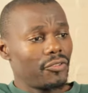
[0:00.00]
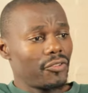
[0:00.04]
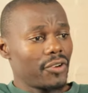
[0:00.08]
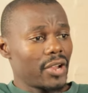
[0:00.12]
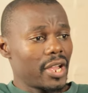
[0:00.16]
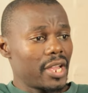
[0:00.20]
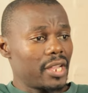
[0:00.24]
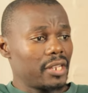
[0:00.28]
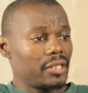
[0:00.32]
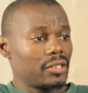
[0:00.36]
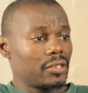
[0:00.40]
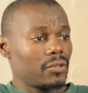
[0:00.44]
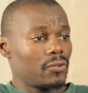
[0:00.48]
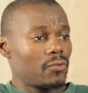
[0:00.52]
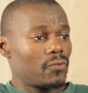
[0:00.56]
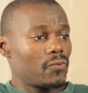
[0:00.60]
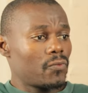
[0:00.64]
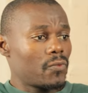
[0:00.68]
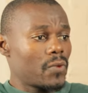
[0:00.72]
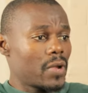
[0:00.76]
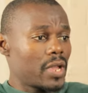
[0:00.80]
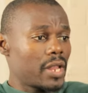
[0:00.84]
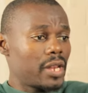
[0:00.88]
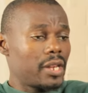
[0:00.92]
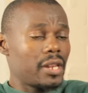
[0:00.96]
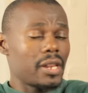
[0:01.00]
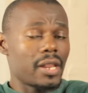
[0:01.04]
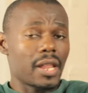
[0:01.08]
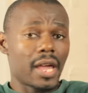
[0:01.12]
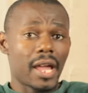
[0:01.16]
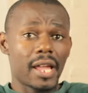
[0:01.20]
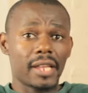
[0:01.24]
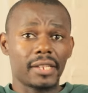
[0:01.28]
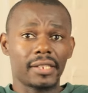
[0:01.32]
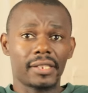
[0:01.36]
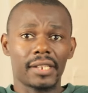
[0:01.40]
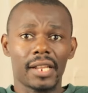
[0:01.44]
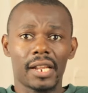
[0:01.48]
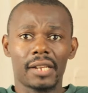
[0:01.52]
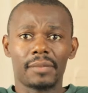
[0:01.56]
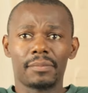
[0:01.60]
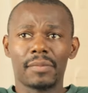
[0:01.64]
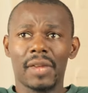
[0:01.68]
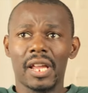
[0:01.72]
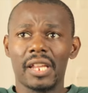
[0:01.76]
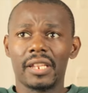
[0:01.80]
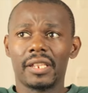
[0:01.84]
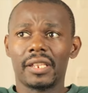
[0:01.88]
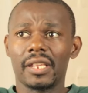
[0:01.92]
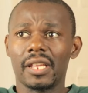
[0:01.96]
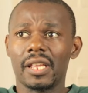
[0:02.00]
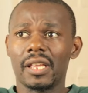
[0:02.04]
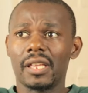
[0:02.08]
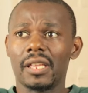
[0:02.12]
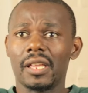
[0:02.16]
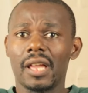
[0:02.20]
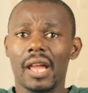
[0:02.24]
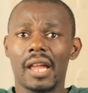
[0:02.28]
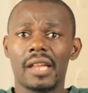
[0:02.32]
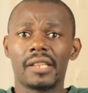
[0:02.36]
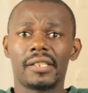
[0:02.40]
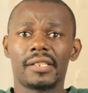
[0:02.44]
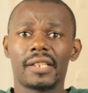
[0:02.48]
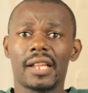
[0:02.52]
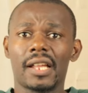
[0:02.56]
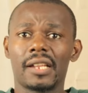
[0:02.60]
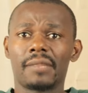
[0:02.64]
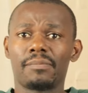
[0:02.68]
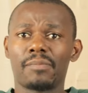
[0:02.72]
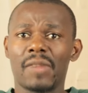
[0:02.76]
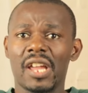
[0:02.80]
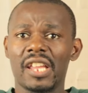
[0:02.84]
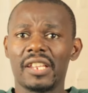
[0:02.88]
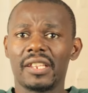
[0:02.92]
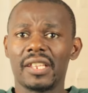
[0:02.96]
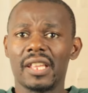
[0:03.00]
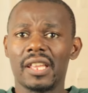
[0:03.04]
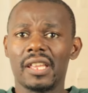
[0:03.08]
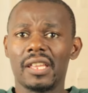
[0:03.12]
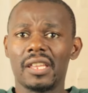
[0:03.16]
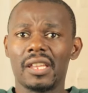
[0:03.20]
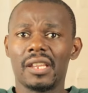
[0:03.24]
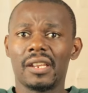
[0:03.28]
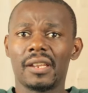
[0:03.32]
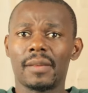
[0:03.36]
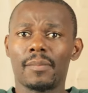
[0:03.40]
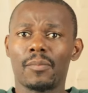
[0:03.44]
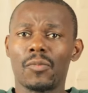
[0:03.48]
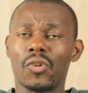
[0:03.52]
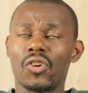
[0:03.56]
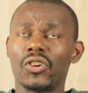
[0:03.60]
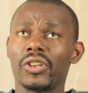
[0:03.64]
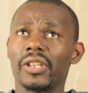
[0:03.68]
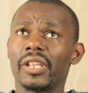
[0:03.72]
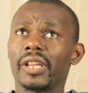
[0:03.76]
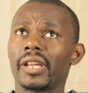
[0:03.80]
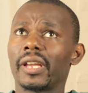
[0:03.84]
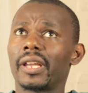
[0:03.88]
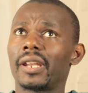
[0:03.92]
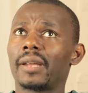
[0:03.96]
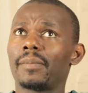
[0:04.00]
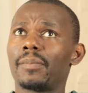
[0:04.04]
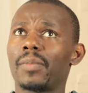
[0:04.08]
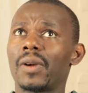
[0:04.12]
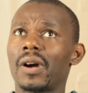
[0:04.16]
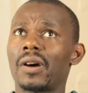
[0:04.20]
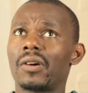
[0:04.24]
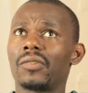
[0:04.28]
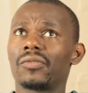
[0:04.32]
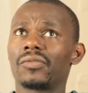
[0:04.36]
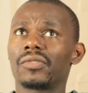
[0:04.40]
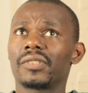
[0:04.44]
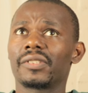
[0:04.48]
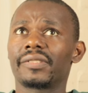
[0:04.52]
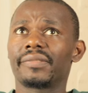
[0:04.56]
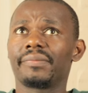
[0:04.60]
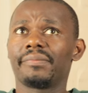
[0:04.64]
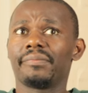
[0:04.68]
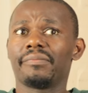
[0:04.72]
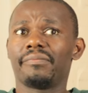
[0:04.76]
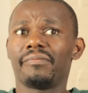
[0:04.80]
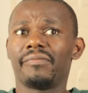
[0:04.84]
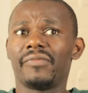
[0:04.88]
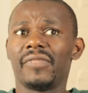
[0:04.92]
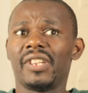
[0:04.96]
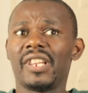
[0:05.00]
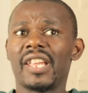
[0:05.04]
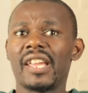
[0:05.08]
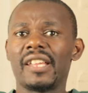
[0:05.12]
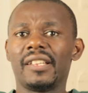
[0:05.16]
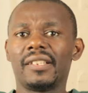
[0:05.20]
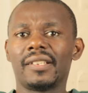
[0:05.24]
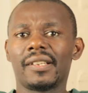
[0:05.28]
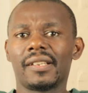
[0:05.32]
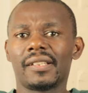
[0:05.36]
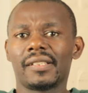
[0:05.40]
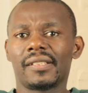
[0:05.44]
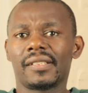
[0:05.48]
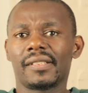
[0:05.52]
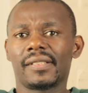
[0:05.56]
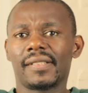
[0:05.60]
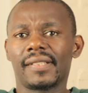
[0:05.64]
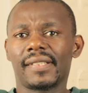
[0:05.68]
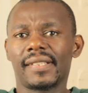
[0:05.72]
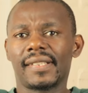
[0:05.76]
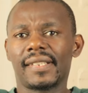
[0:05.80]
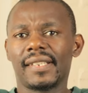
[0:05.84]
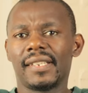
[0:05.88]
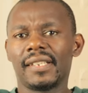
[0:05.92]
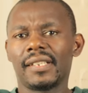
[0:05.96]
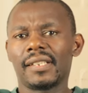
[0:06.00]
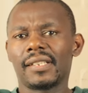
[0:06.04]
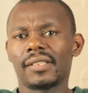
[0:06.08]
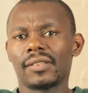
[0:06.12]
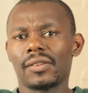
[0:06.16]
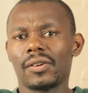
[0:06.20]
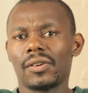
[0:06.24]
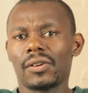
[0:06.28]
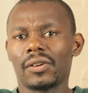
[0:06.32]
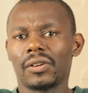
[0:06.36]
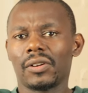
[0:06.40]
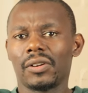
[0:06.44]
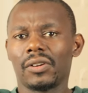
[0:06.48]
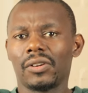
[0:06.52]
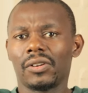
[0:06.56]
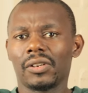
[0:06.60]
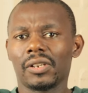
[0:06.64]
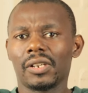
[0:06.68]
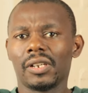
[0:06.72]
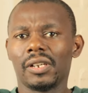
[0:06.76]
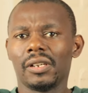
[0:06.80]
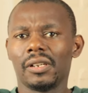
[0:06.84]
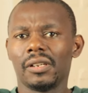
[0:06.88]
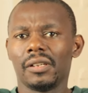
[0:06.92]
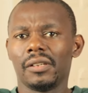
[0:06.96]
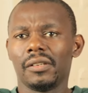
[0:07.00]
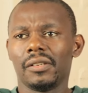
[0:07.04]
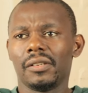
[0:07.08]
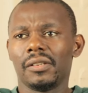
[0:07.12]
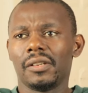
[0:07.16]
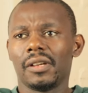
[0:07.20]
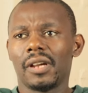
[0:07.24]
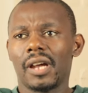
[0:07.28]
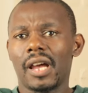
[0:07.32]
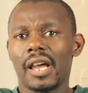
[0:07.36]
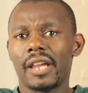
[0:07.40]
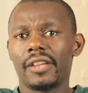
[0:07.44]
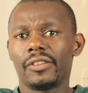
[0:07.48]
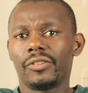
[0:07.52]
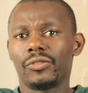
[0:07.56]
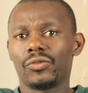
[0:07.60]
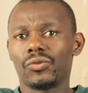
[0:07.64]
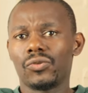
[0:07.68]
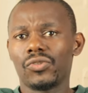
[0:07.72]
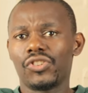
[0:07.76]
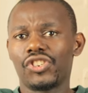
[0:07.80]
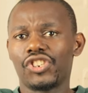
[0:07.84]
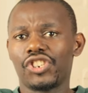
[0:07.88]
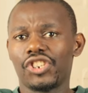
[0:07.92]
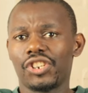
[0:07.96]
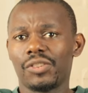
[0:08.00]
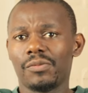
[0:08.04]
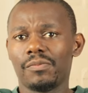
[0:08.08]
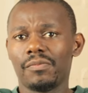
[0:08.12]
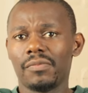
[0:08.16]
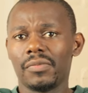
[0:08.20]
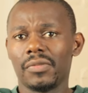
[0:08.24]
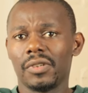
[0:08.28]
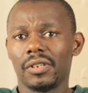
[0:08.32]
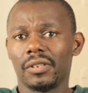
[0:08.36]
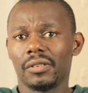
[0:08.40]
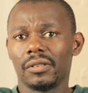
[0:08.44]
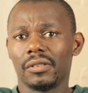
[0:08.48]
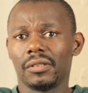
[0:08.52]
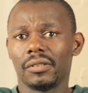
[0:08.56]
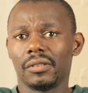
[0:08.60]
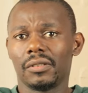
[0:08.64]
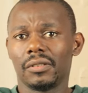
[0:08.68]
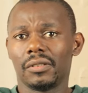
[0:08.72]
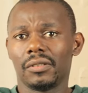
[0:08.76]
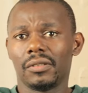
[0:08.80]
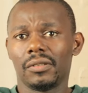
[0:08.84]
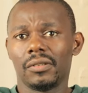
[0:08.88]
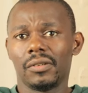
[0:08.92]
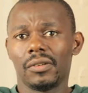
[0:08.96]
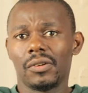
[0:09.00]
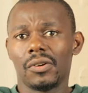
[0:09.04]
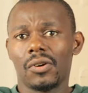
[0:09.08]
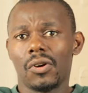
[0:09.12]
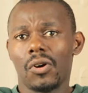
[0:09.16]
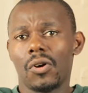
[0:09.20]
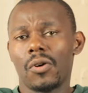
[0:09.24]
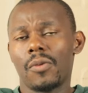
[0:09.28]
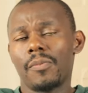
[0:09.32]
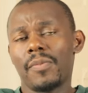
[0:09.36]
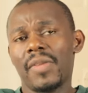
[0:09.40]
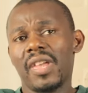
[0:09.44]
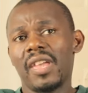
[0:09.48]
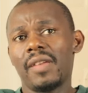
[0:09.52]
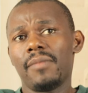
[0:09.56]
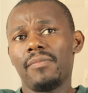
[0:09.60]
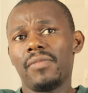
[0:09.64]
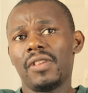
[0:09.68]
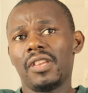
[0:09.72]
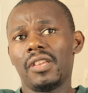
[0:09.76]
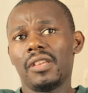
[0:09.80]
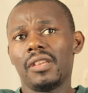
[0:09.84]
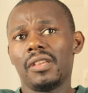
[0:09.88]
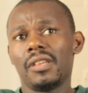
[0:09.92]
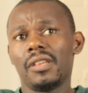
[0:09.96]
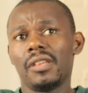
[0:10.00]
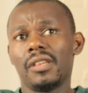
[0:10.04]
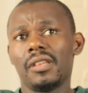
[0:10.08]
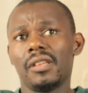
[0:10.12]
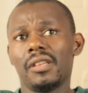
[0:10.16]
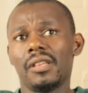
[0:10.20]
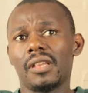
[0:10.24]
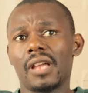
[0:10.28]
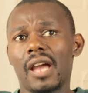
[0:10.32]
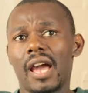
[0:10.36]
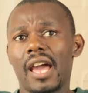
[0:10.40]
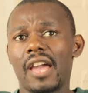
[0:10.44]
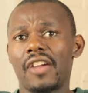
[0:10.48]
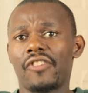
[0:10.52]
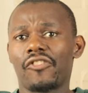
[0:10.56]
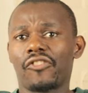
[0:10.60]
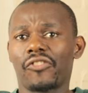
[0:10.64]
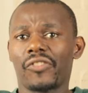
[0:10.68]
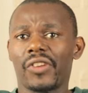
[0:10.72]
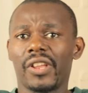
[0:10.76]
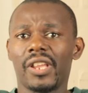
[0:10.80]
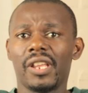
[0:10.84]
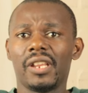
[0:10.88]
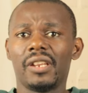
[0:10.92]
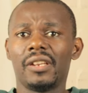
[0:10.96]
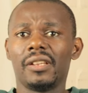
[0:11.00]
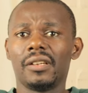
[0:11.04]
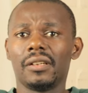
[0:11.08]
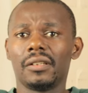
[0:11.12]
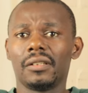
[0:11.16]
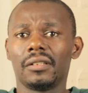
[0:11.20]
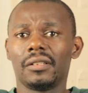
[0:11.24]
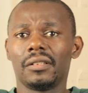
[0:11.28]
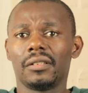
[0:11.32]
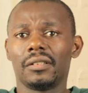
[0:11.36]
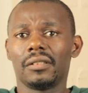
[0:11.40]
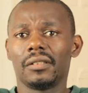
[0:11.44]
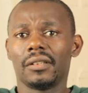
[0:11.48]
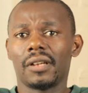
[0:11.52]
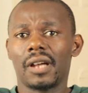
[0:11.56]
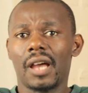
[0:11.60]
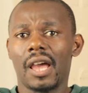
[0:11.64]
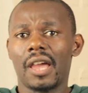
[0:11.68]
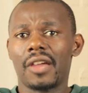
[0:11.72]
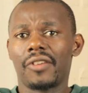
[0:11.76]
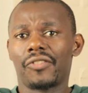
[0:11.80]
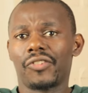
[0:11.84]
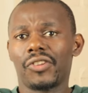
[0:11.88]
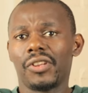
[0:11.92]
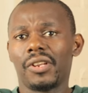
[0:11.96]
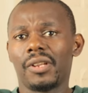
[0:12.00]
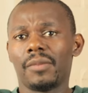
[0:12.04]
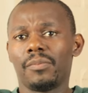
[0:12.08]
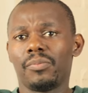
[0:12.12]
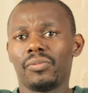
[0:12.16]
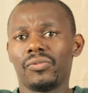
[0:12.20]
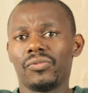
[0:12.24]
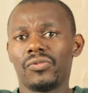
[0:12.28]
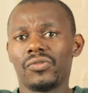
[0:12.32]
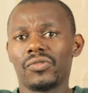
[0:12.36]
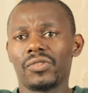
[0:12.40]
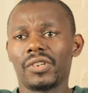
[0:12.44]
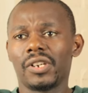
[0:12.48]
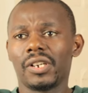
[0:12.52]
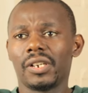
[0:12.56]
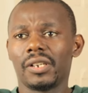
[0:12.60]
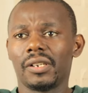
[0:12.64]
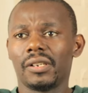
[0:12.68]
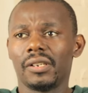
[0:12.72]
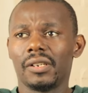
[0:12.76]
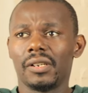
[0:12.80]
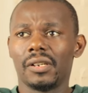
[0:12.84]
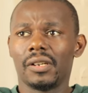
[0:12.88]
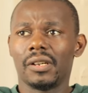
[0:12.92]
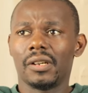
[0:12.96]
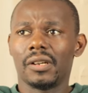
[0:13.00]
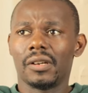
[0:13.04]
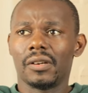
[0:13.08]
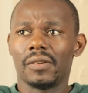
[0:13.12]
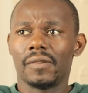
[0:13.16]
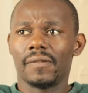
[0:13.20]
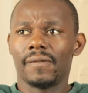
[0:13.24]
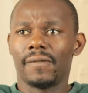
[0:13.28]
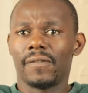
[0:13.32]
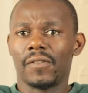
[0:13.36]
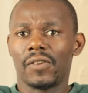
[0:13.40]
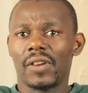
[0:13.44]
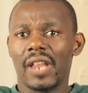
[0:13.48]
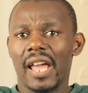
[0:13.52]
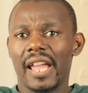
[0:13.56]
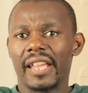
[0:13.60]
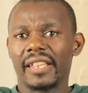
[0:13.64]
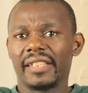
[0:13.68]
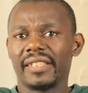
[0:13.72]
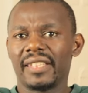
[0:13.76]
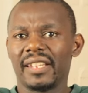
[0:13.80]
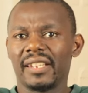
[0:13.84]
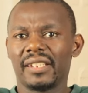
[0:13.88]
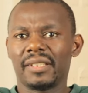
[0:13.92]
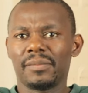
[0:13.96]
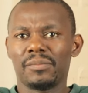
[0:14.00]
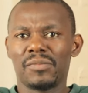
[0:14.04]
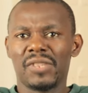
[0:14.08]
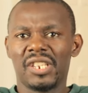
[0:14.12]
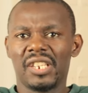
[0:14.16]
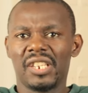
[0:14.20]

right? When I start my day, in the morning at about latest 6 o'clock. I do gym, or maybe I read a book for like 30